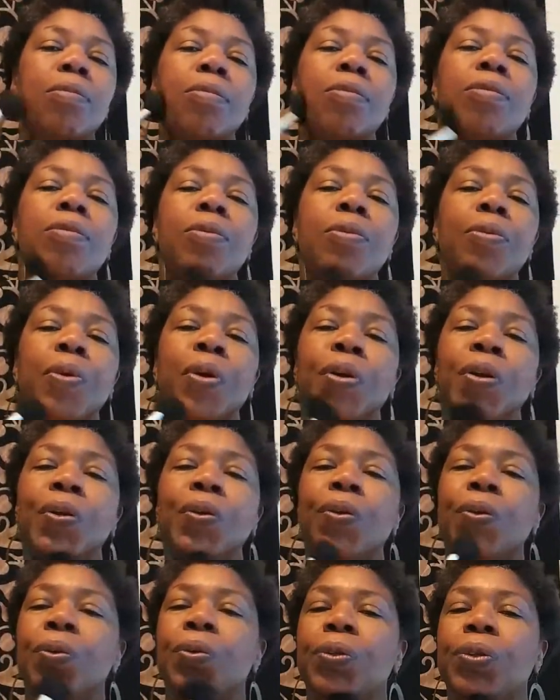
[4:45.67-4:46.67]
You want to
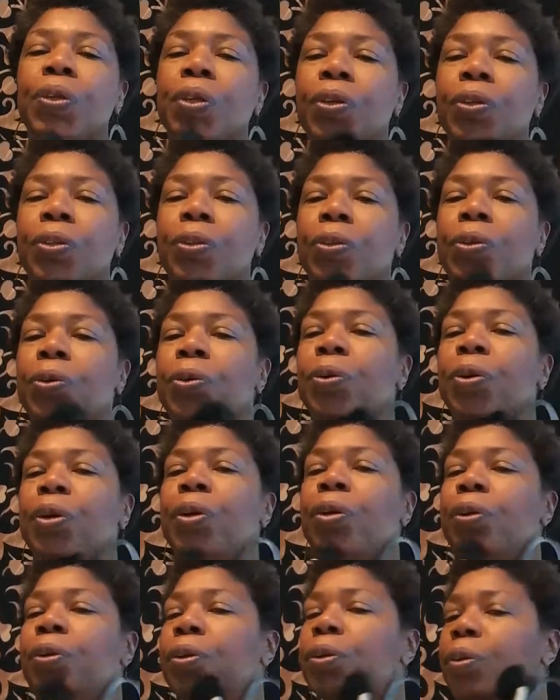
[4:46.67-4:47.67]
use the
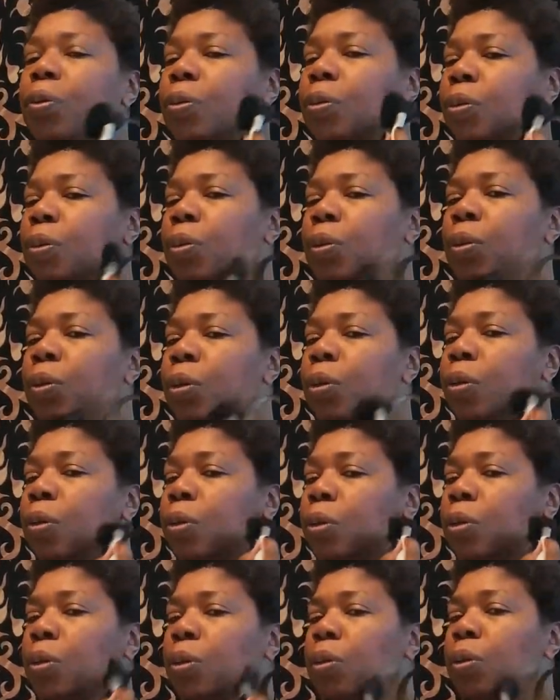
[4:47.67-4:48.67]
contour
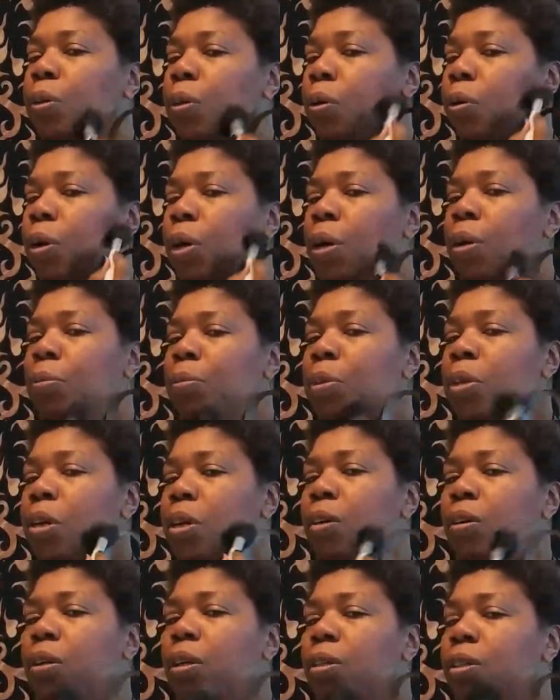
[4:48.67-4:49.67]
you know, come
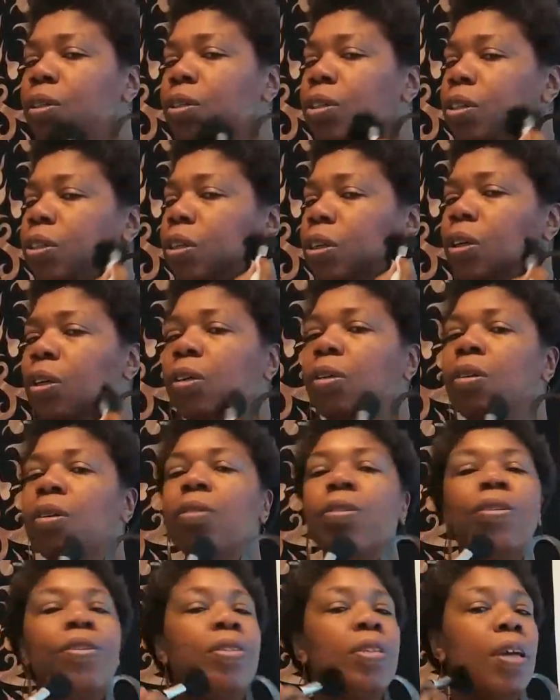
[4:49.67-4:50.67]
down on the chin, on
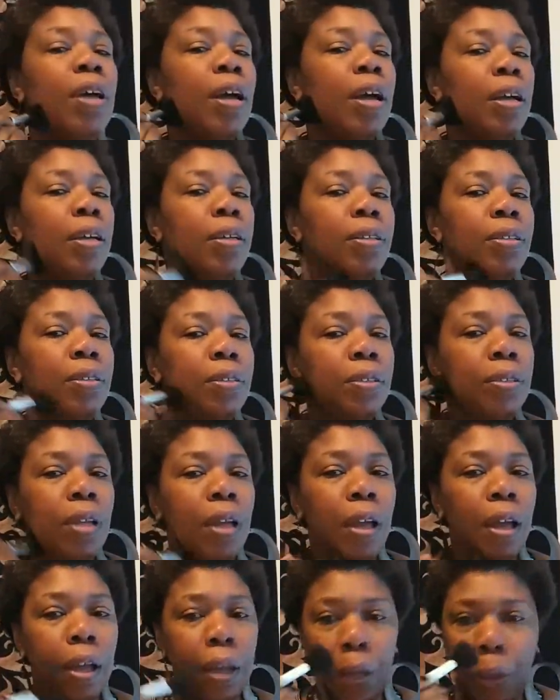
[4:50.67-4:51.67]
the side to
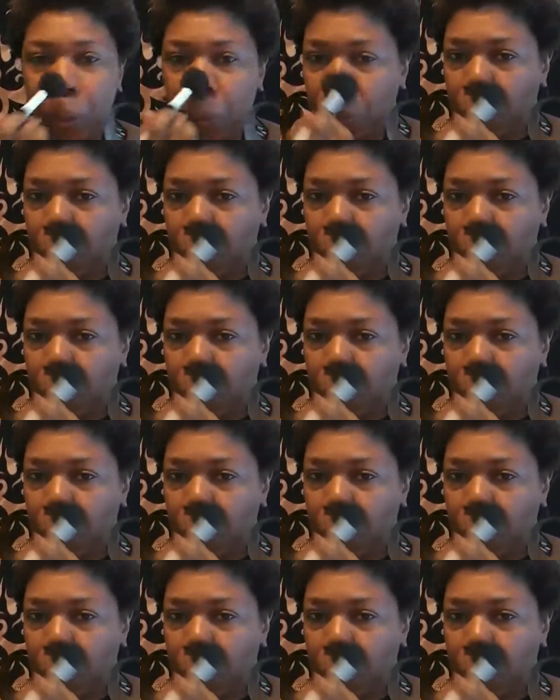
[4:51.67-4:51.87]
side.